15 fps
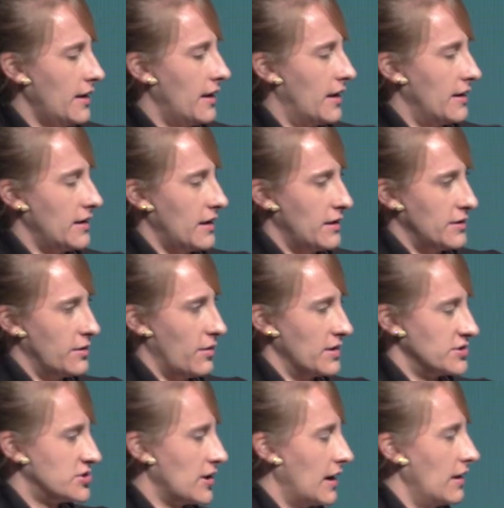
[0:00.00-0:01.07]
uh, you know,
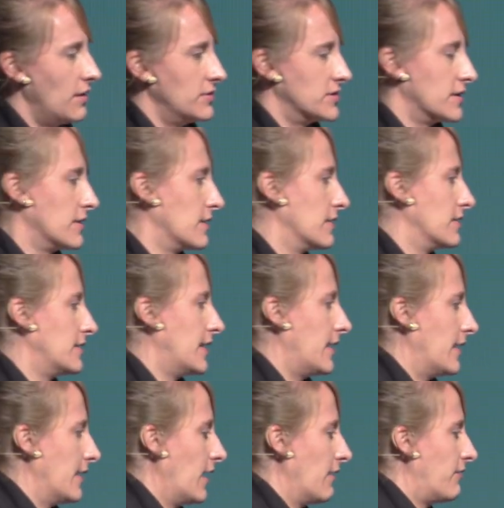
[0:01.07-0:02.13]
a child heard
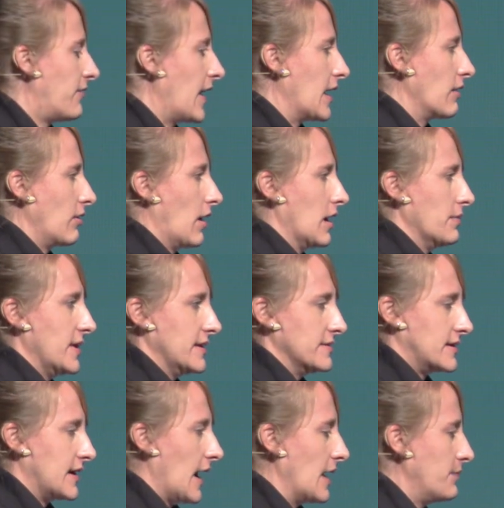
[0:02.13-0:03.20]
a, a, fire alarm
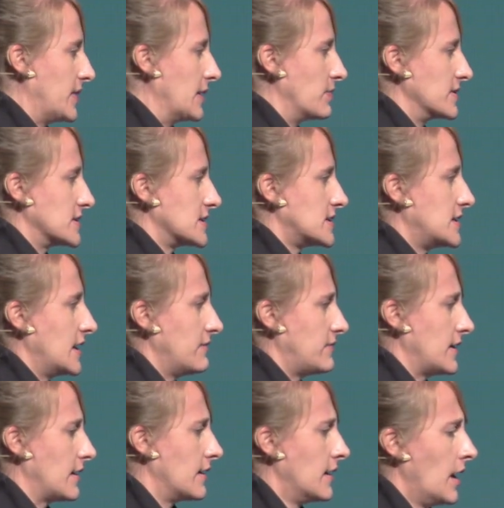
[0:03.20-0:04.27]
and got people to
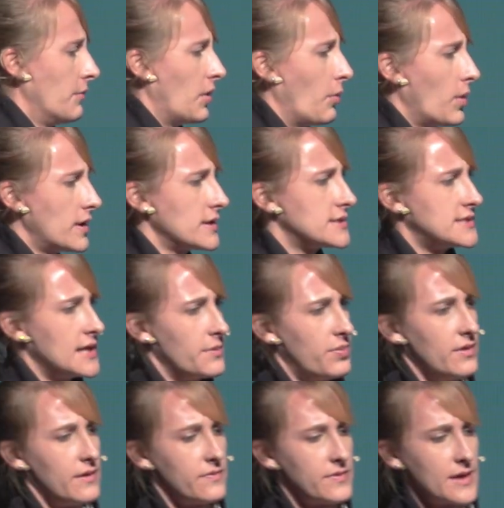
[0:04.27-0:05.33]
safety. But one
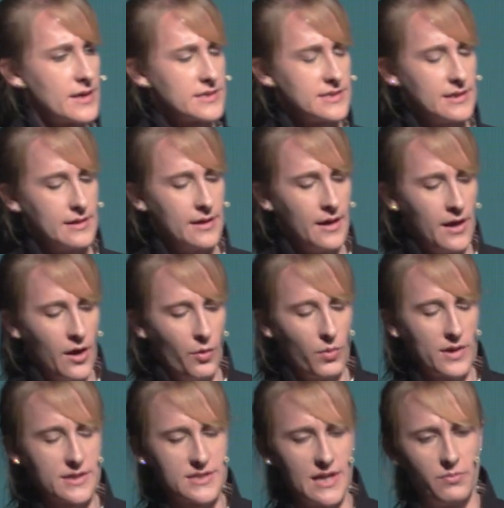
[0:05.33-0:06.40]
example of this and
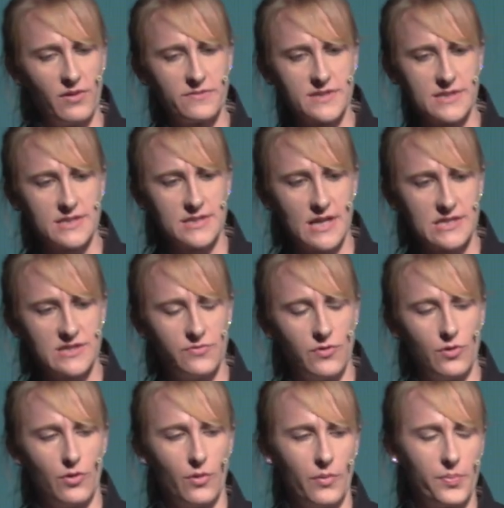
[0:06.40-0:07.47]
one example of
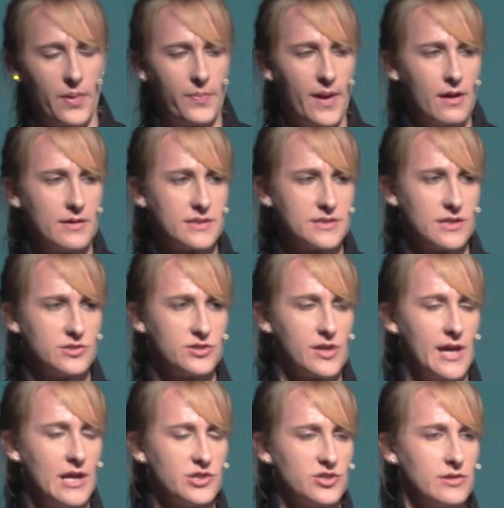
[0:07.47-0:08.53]
successful preparedness
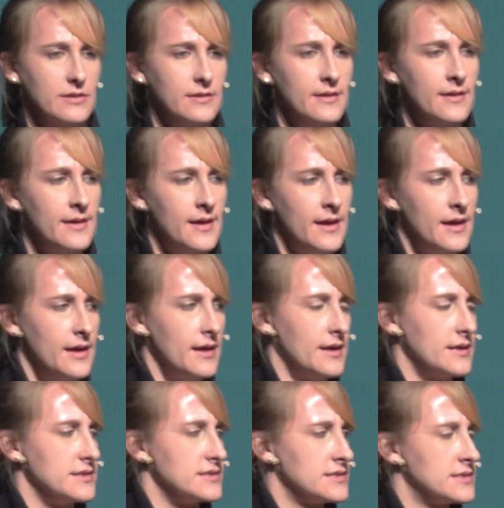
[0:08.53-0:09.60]
education
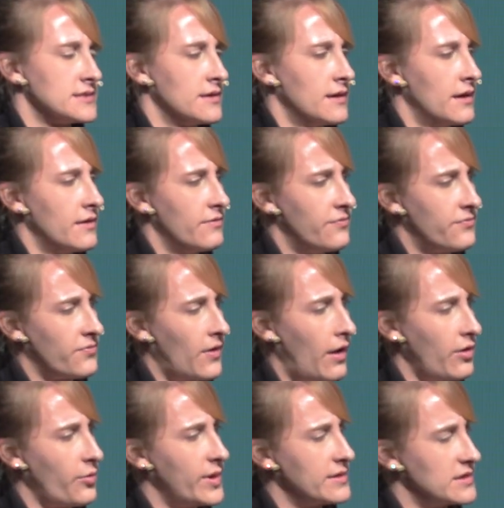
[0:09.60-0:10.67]
is
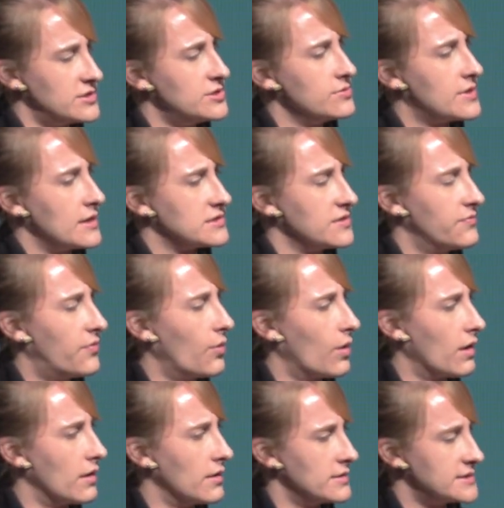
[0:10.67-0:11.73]
following the
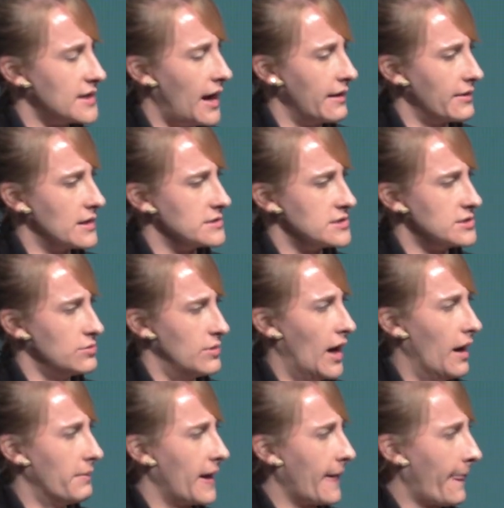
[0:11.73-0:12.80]
2004 Thailand
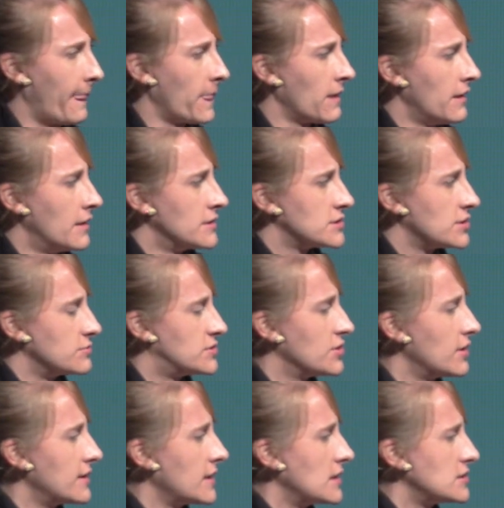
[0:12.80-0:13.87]
tsunami. So
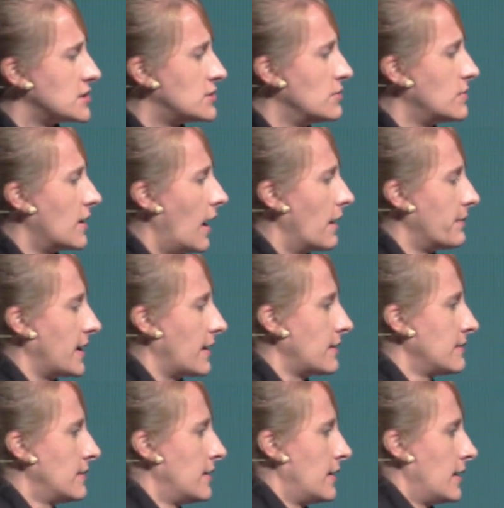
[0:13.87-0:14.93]
during that
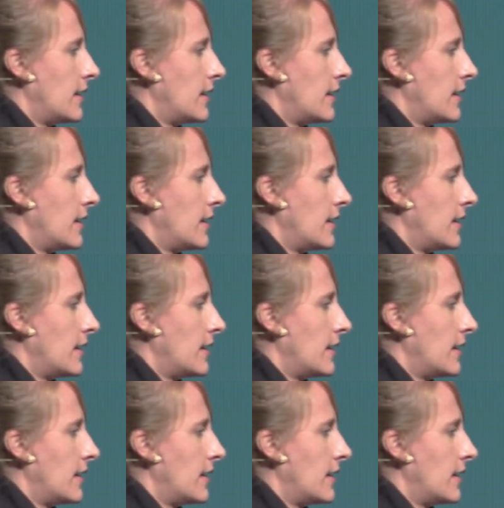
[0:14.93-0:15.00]
tsunami,